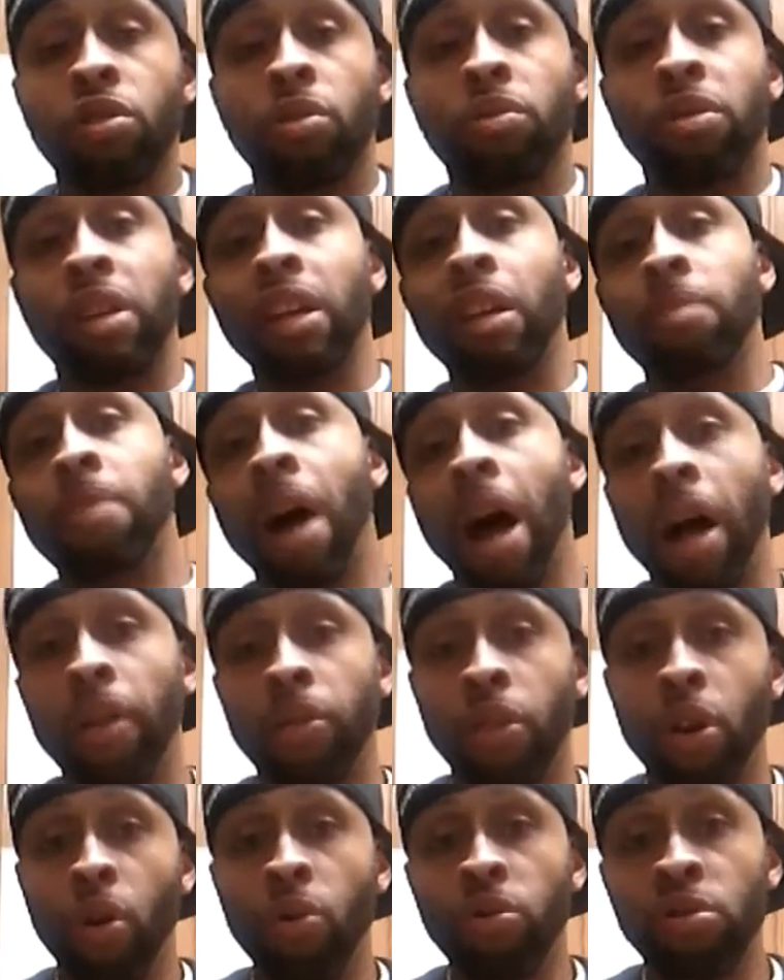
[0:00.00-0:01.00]
So think
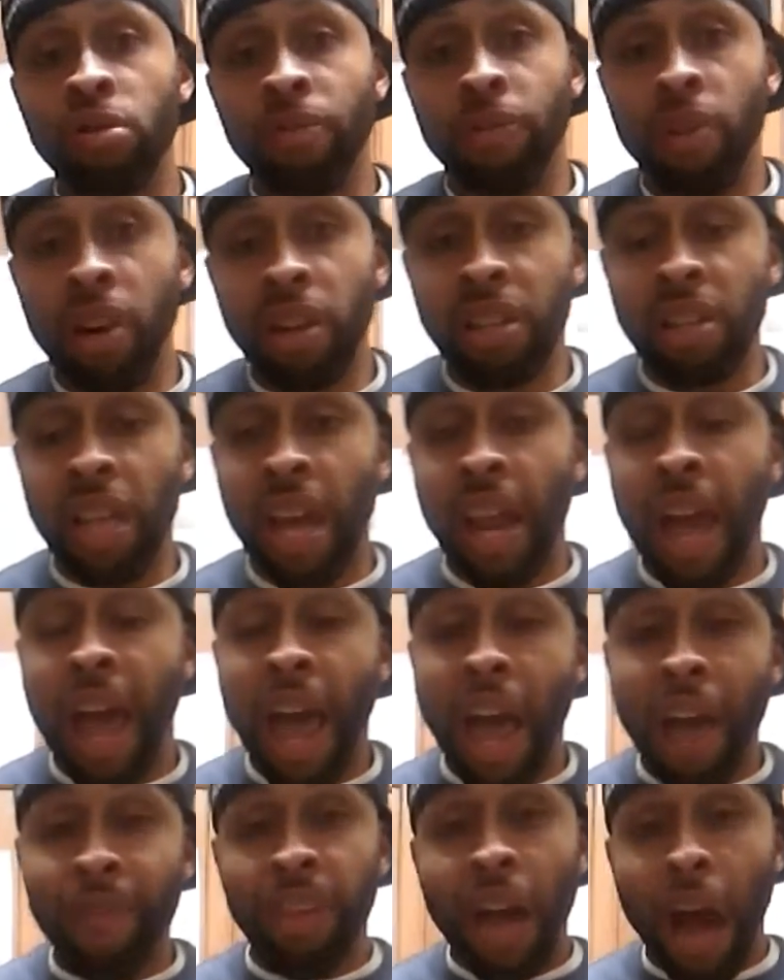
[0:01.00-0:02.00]
about those of us that
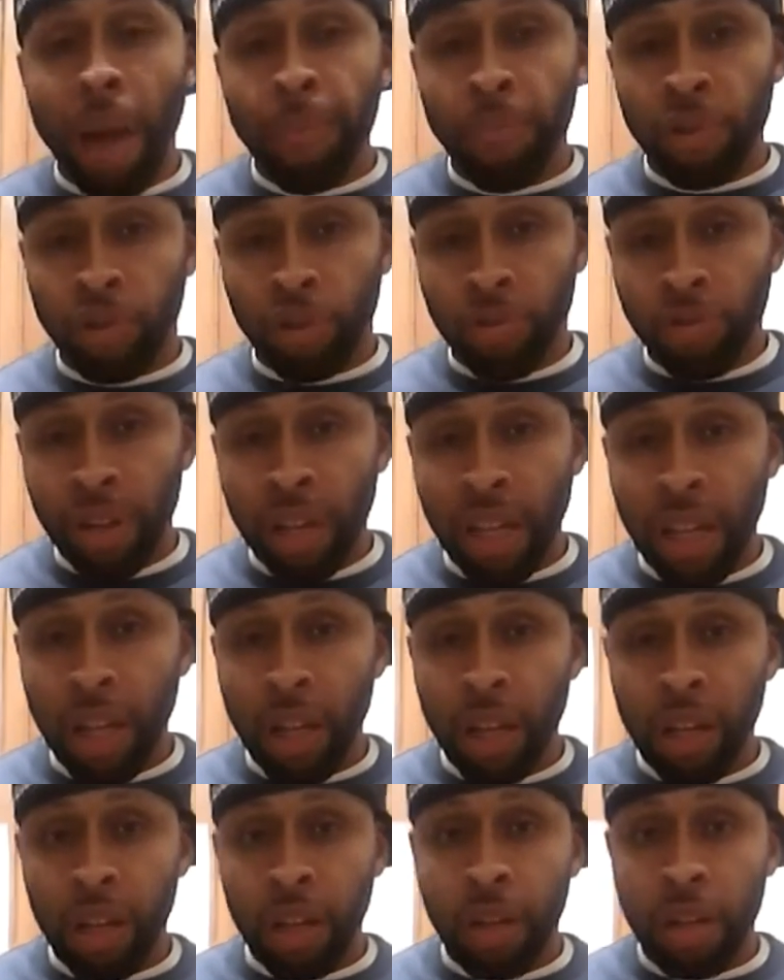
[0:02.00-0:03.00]
have the
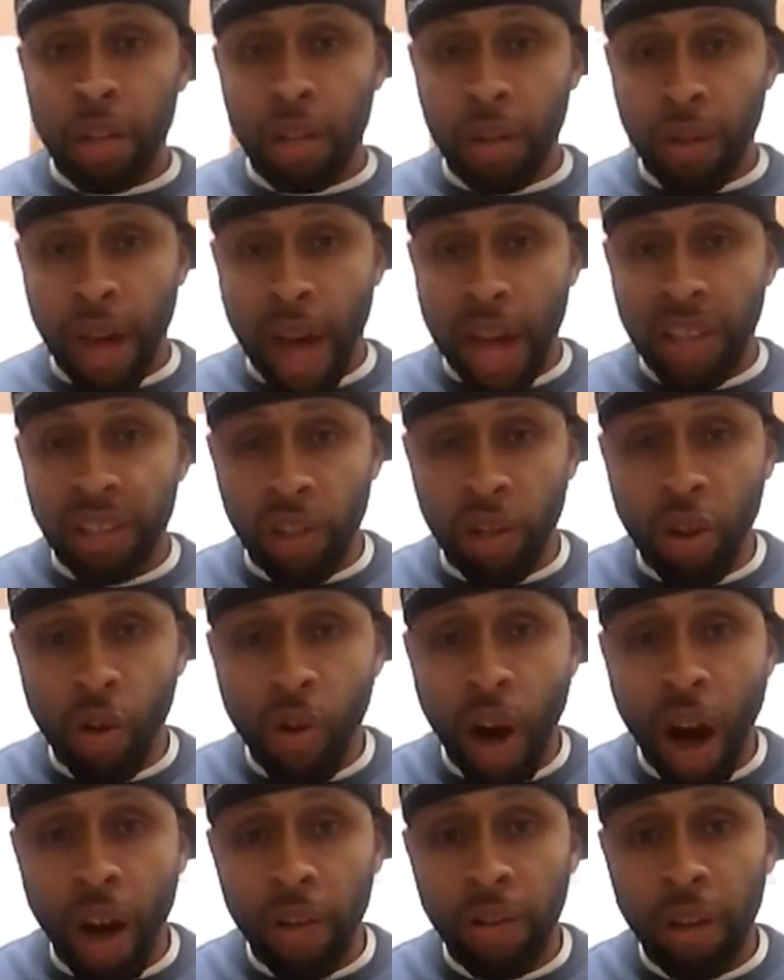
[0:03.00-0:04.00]
opportunity to actually
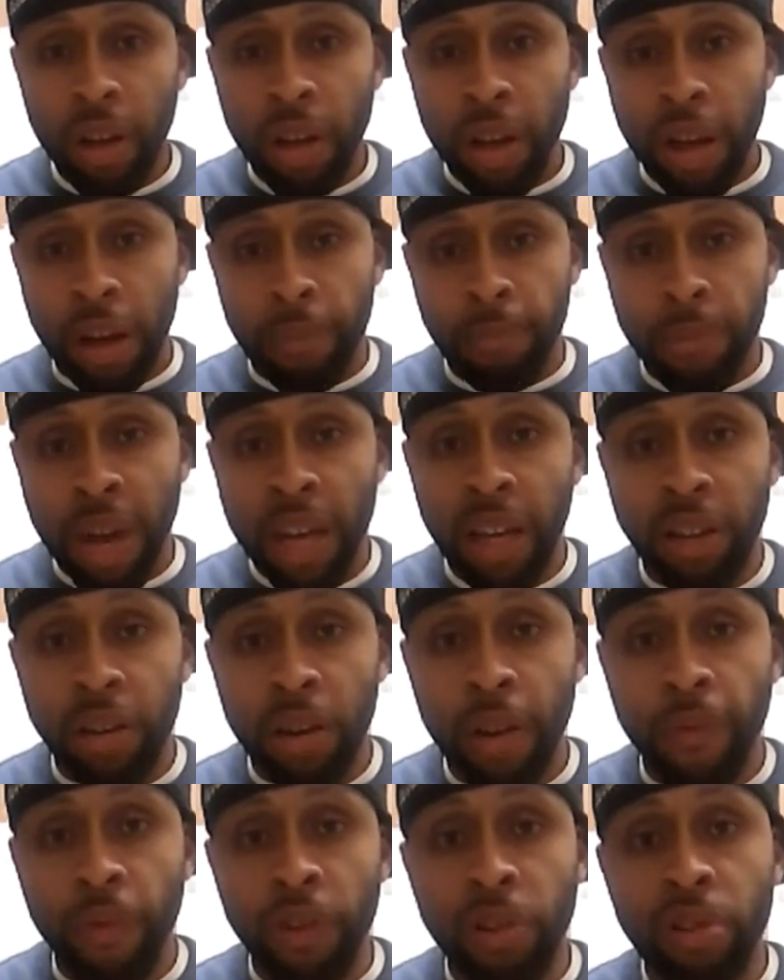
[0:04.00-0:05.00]
go out and make
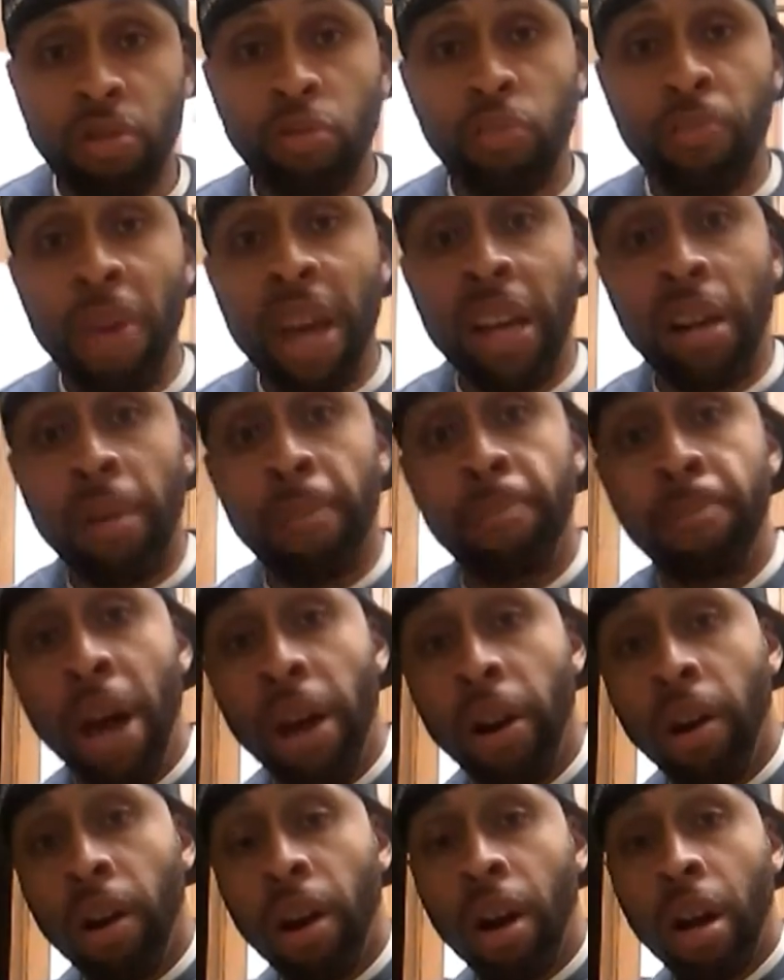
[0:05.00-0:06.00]
a difference, to make a
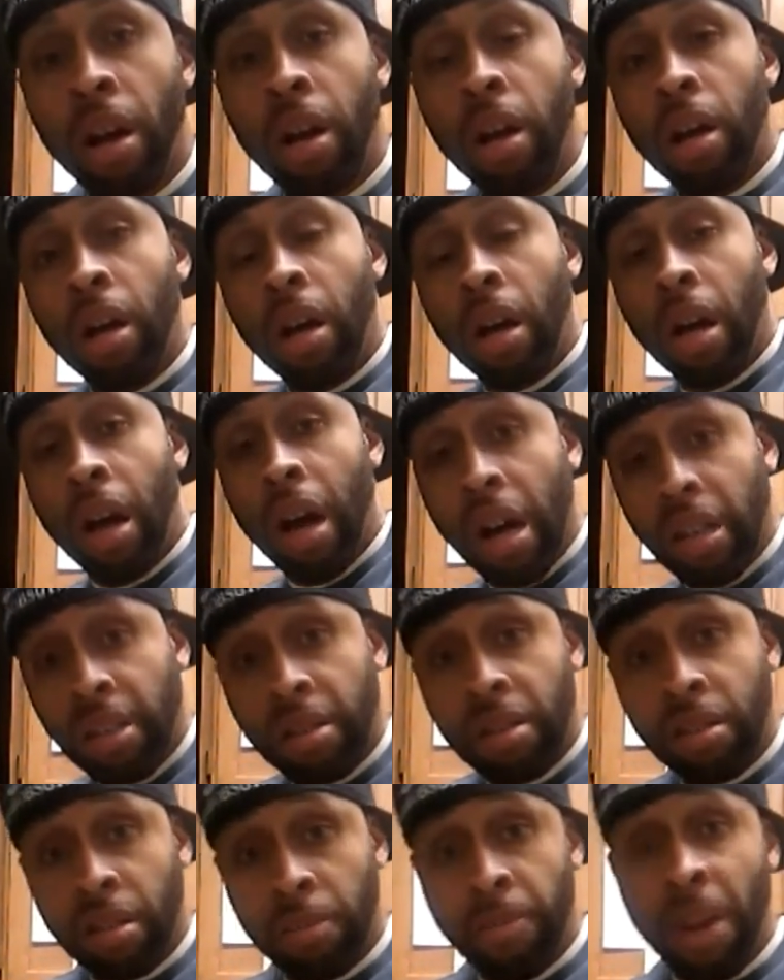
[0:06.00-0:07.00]
better
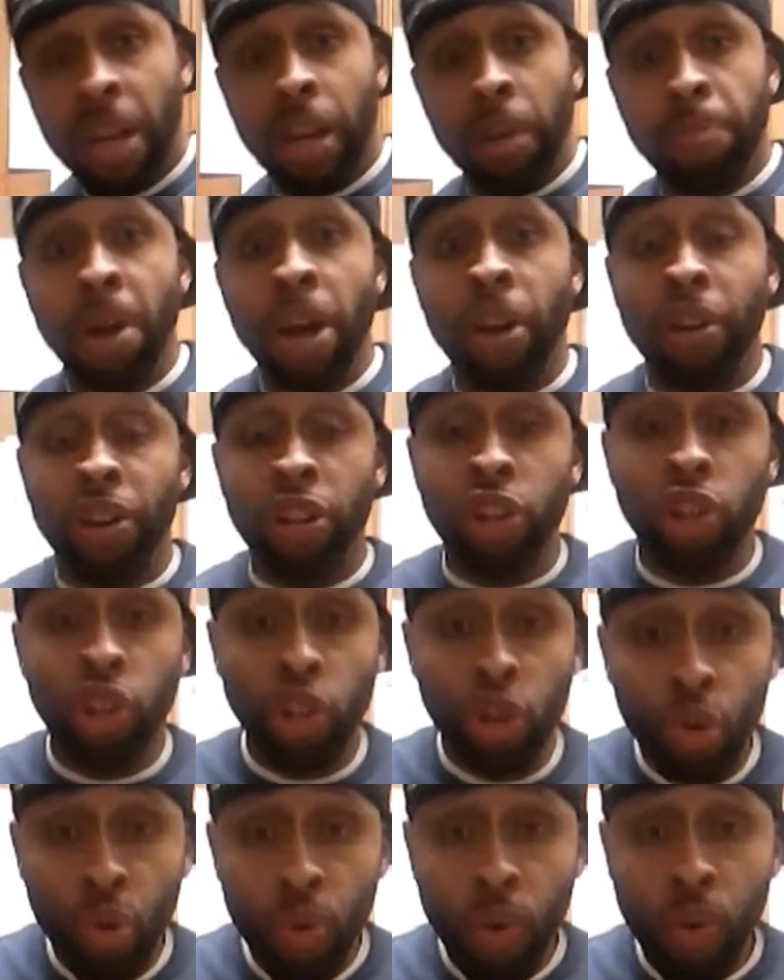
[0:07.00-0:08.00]
us, to make a better
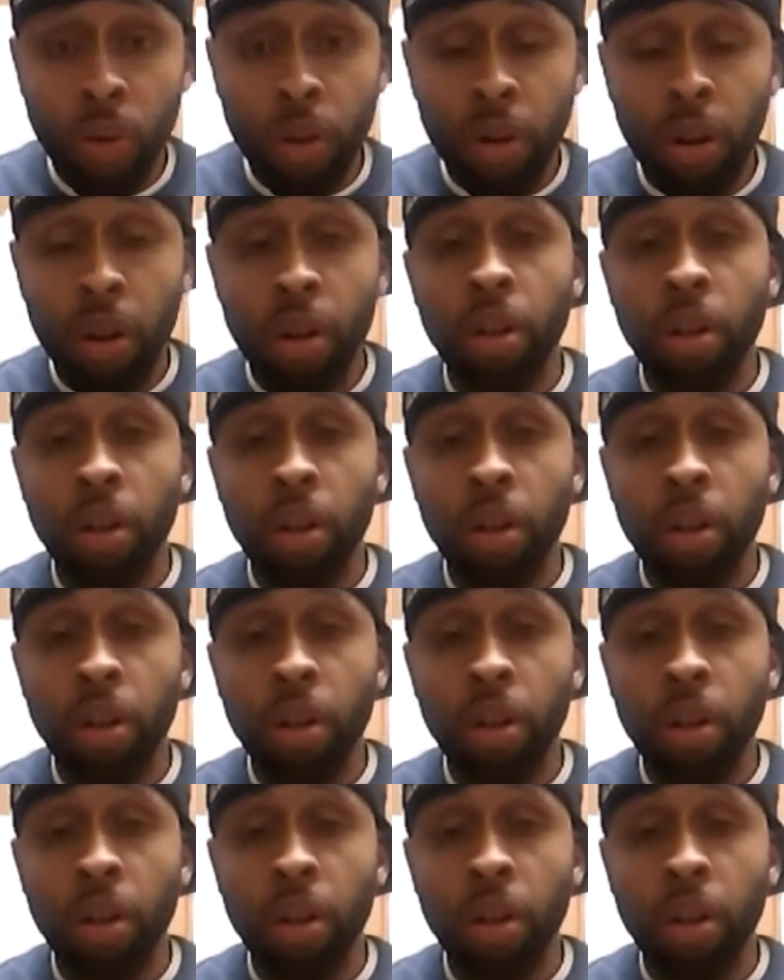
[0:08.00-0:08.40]
you,